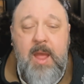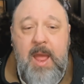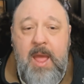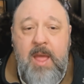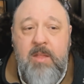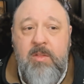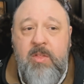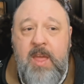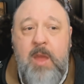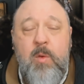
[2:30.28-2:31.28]
and
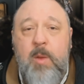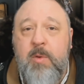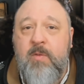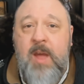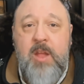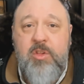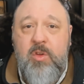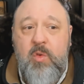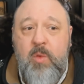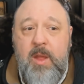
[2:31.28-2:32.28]
they will provide
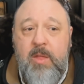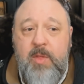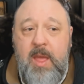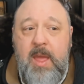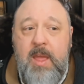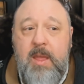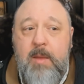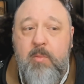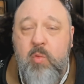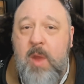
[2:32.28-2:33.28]
you with
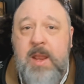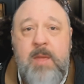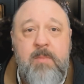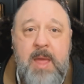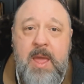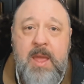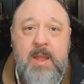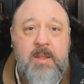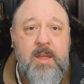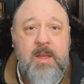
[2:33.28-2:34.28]
a
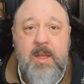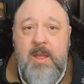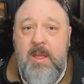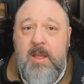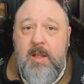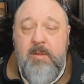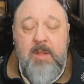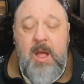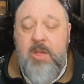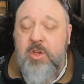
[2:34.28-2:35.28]
ready-made
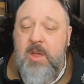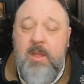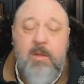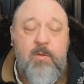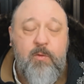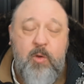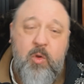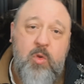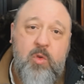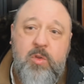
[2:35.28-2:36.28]
lodging,
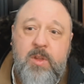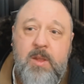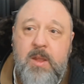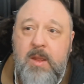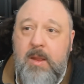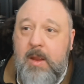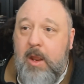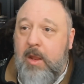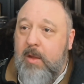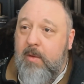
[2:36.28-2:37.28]
food,
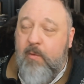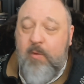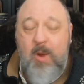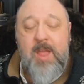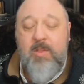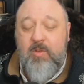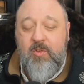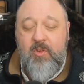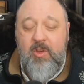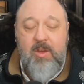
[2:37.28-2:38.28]

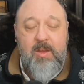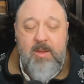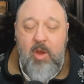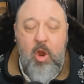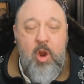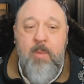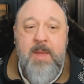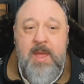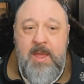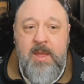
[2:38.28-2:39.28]
friends,
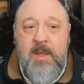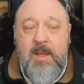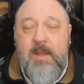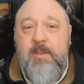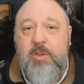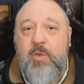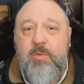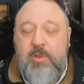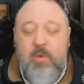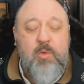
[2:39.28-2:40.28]
army,
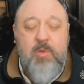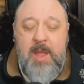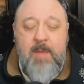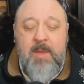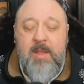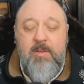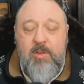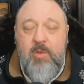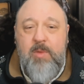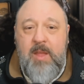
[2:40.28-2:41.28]
you name it.
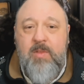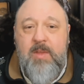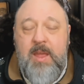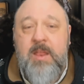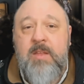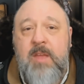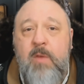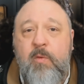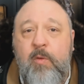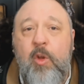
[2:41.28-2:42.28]
It is a
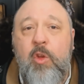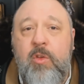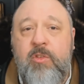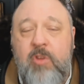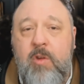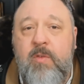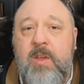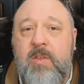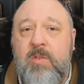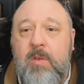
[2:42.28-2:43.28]

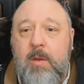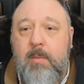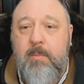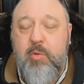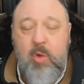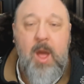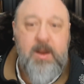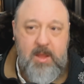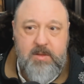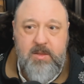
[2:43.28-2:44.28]
full-service
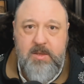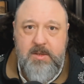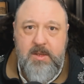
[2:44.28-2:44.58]
product.